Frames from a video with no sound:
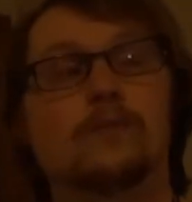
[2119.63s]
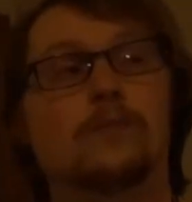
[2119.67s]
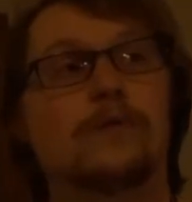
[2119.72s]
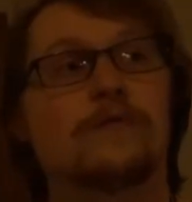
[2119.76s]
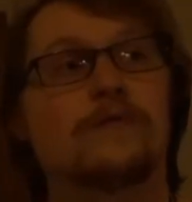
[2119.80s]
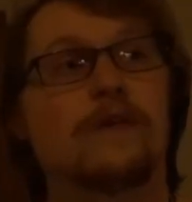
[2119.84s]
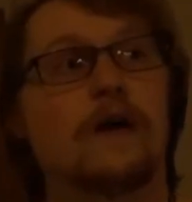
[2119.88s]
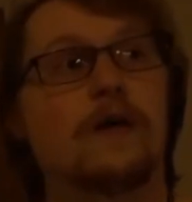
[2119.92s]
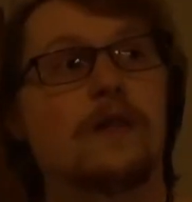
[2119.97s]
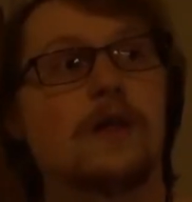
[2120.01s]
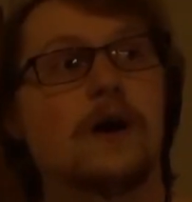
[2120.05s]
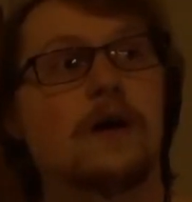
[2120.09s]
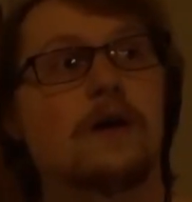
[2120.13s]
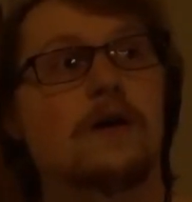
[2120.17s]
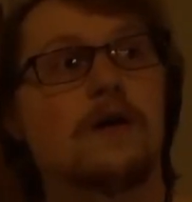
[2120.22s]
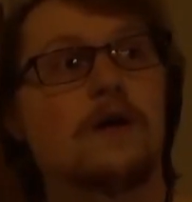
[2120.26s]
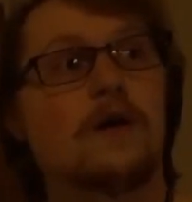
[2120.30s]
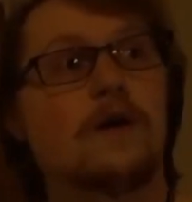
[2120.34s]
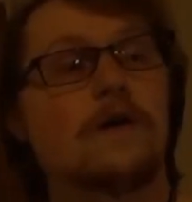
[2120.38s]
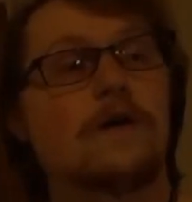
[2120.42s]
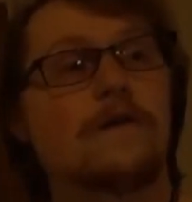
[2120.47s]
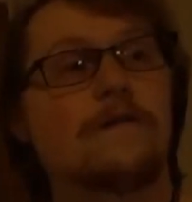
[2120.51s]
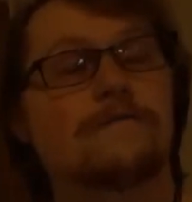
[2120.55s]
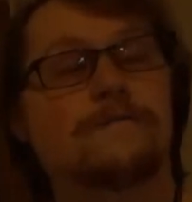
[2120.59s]
We found that
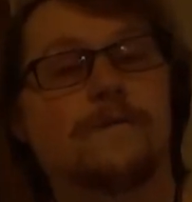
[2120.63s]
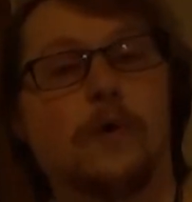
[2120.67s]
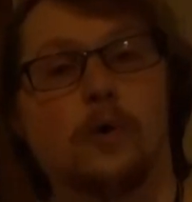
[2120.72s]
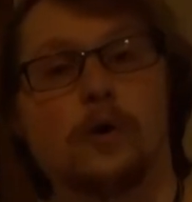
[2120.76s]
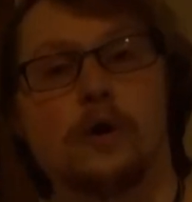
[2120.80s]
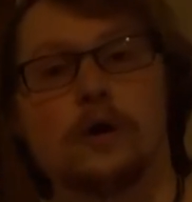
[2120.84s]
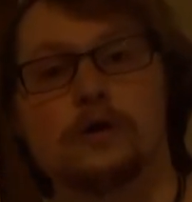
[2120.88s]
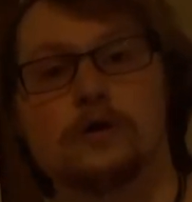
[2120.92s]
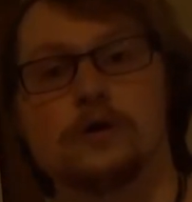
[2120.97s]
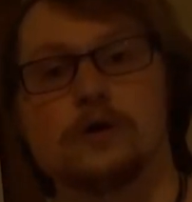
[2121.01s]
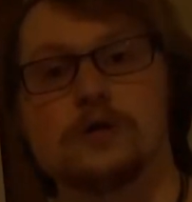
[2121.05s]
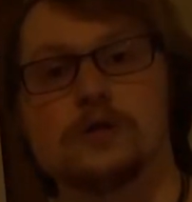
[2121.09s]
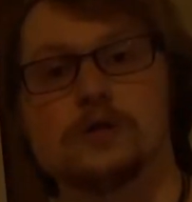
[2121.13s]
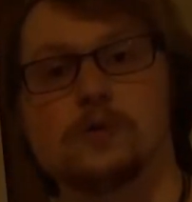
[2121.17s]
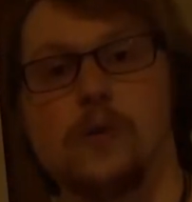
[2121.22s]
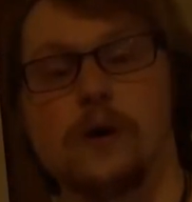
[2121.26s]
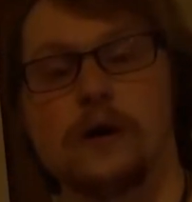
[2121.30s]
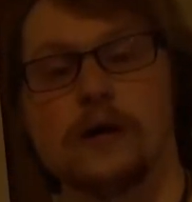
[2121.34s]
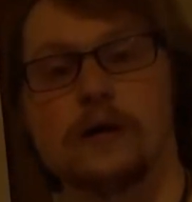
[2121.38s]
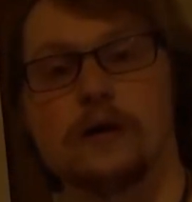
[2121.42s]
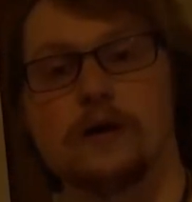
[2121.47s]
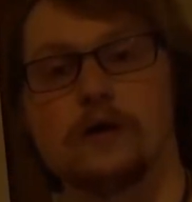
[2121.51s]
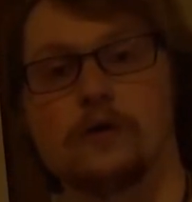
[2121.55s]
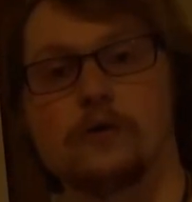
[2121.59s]

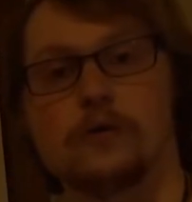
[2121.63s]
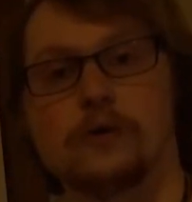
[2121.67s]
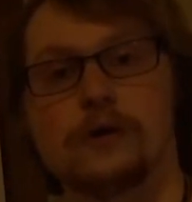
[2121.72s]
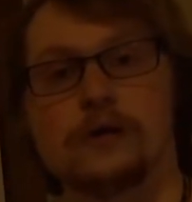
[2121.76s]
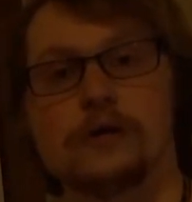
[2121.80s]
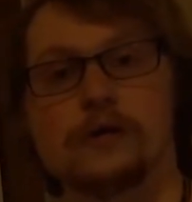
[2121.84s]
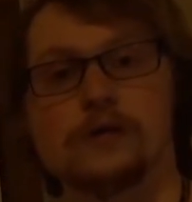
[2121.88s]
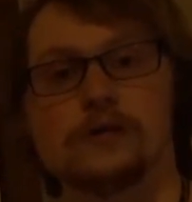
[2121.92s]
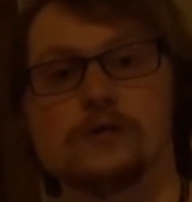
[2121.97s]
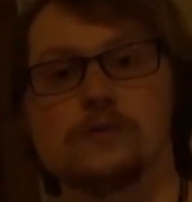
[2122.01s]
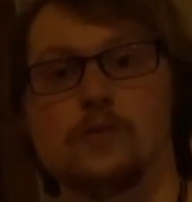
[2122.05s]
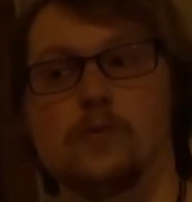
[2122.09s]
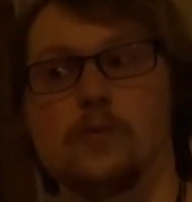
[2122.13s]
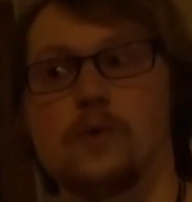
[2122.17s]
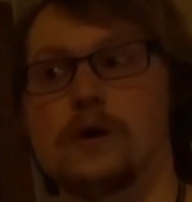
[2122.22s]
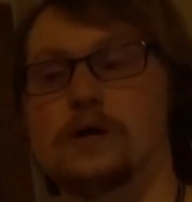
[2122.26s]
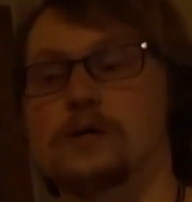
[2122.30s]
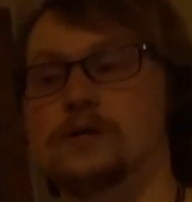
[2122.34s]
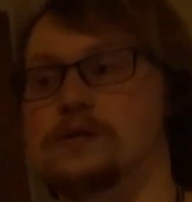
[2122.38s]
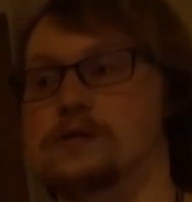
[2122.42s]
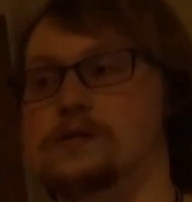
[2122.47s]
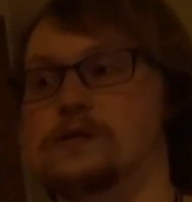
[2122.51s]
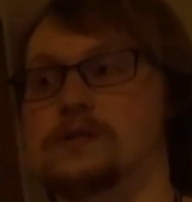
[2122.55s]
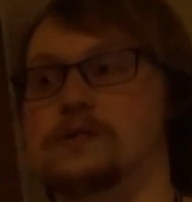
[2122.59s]
420 degrees
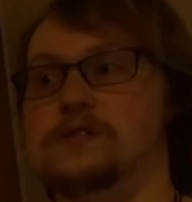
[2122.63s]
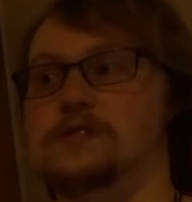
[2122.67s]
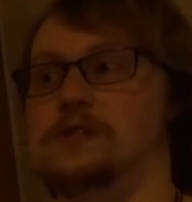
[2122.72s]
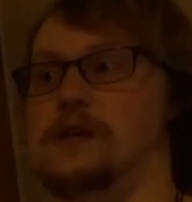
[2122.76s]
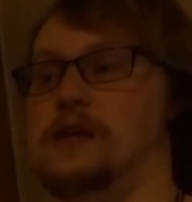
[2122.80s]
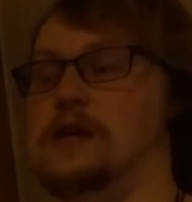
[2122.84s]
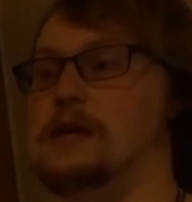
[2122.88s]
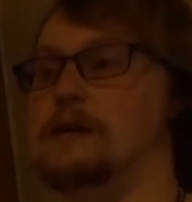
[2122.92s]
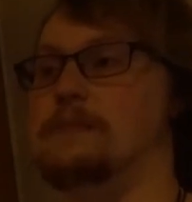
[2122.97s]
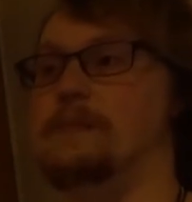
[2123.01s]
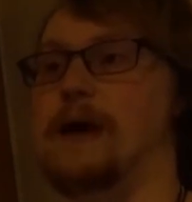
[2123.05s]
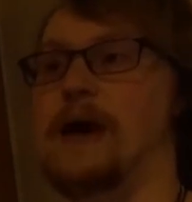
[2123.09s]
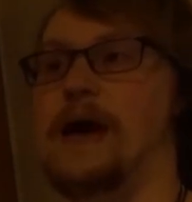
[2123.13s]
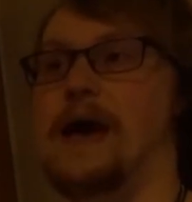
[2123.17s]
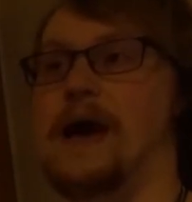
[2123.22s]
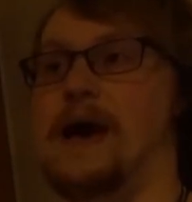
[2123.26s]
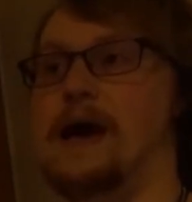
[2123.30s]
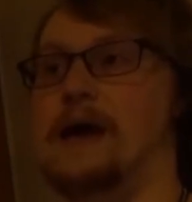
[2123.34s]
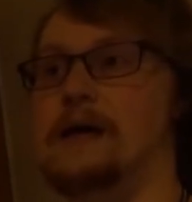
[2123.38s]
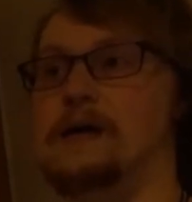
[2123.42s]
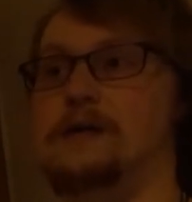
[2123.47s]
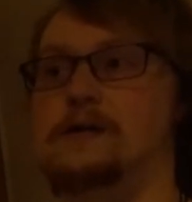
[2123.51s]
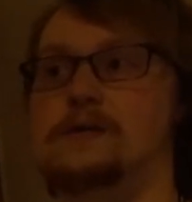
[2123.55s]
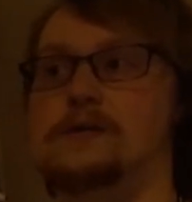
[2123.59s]
was the same
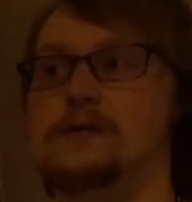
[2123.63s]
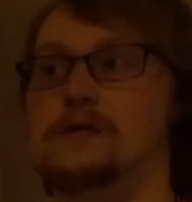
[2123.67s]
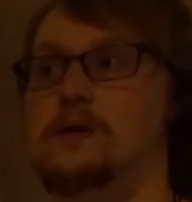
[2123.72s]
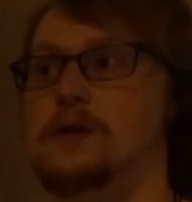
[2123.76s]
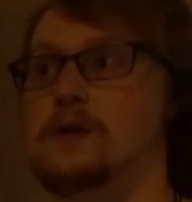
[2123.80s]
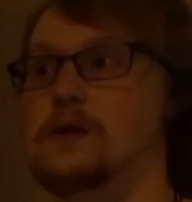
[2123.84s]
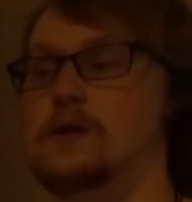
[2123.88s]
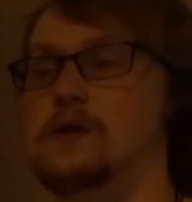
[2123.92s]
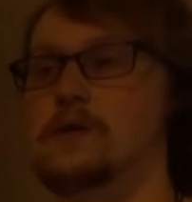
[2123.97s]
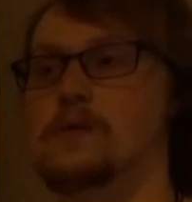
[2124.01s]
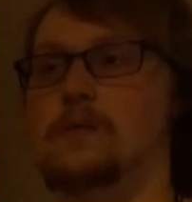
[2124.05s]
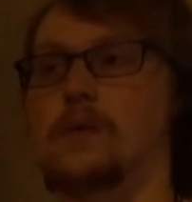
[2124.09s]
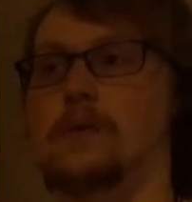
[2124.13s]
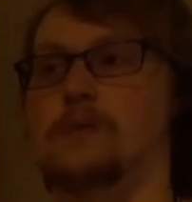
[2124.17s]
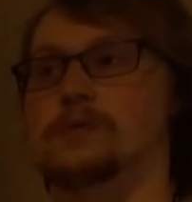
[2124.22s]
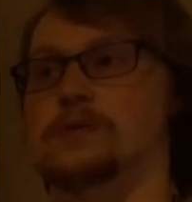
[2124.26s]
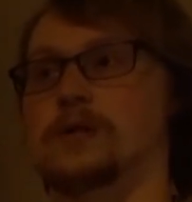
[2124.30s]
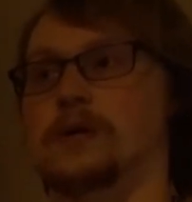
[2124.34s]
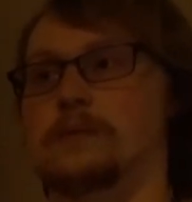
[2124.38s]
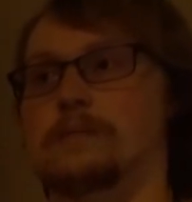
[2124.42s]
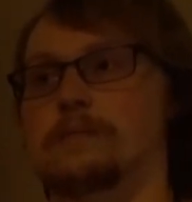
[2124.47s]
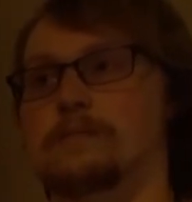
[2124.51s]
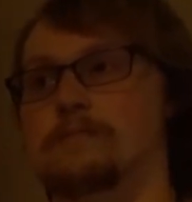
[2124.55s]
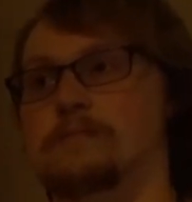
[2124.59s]
as, what was
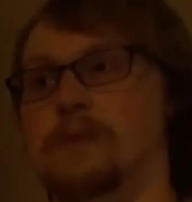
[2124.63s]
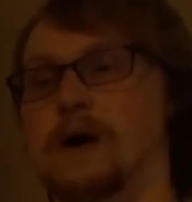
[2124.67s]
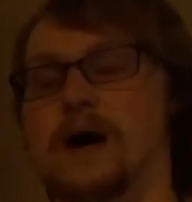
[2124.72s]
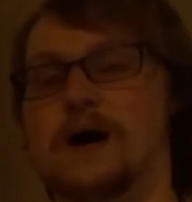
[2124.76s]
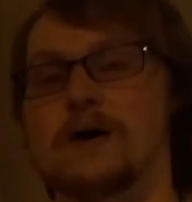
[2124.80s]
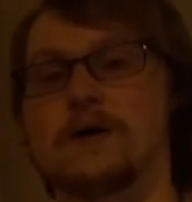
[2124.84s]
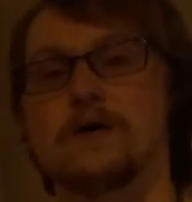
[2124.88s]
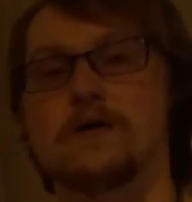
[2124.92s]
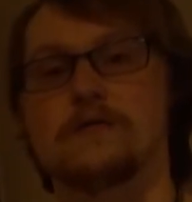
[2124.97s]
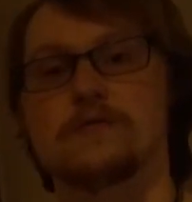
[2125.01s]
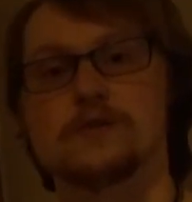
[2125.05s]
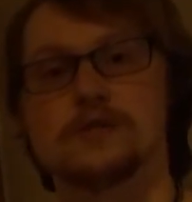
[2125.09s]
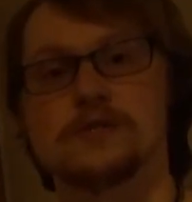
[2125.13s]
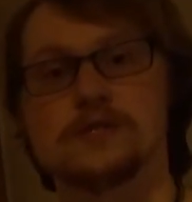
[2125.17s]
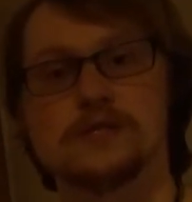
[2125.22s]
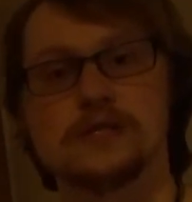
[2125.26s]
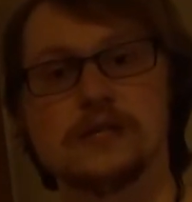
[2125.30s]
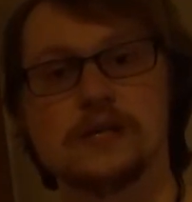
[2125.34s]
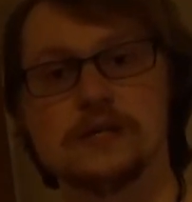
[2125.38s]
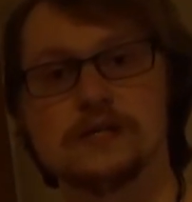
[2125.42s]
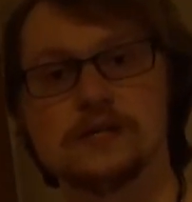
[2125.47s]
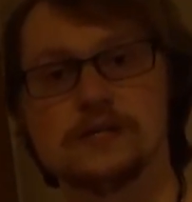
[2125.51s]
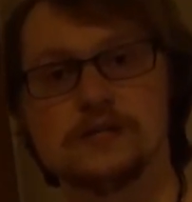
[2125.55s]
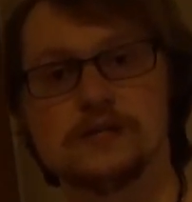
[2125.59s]
it, pi over
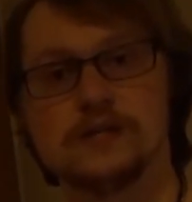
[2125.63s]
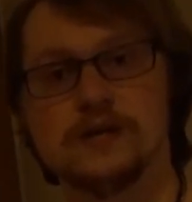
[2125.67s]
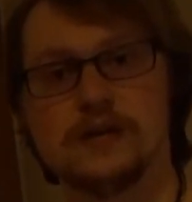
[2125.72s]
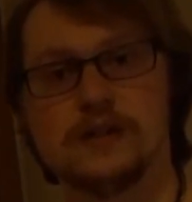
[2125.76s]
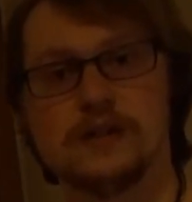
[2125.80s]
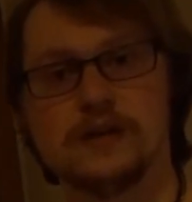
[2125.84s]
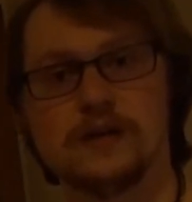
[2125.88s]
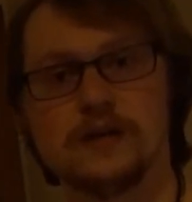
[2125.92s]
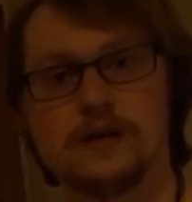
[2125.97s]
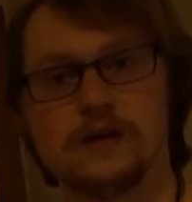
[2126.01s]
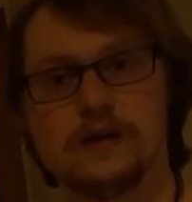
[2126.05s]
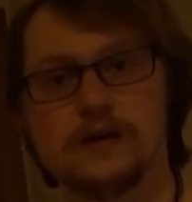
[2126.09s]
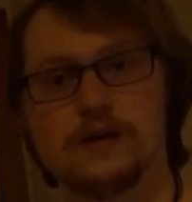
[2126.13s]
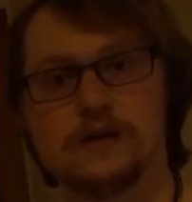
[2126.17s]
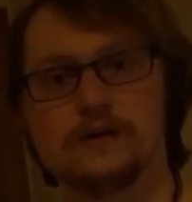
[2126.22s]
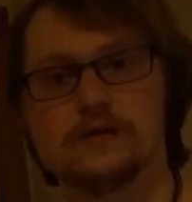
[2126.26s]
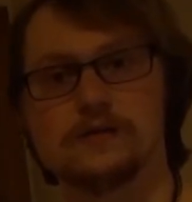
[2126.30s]
6, I think?